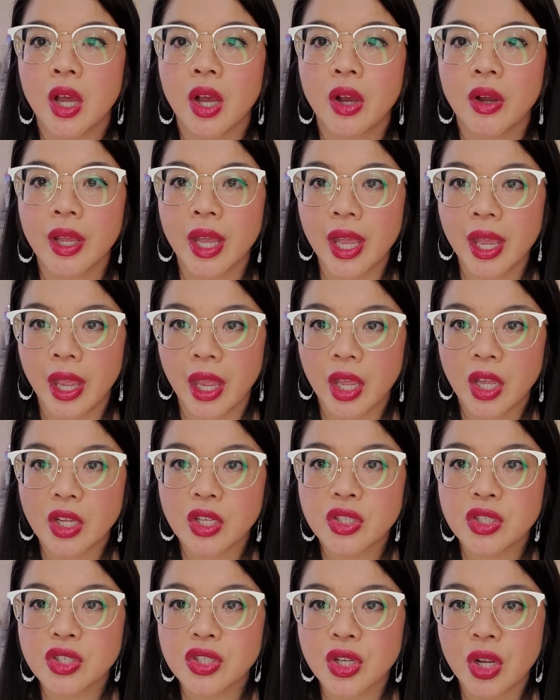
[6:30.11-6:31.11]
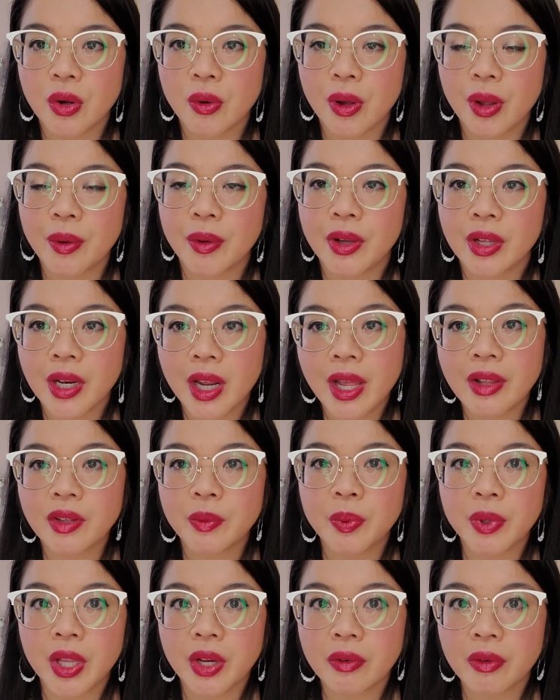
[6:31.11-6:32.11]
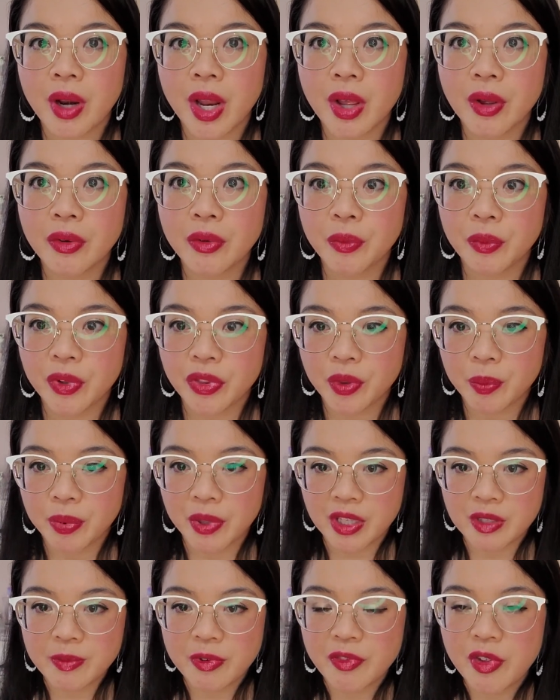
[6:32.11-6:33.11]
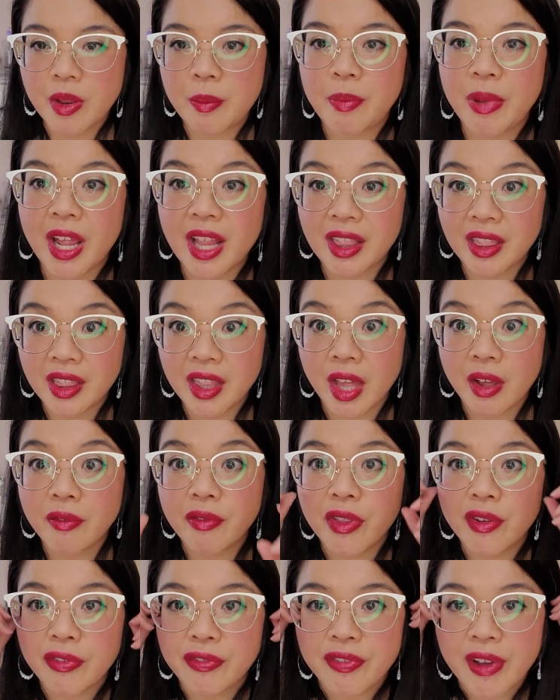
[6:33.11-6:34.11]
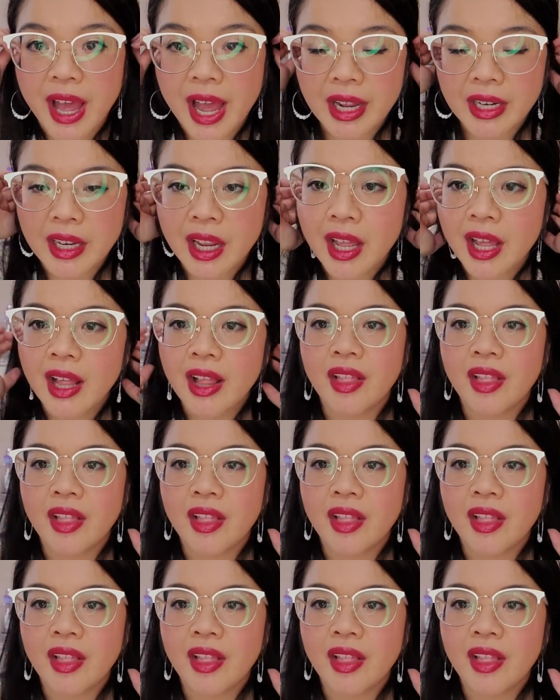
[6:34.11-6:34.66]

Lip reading: Okay, so I'm gonna have to play around with the placement of it, but I love the fact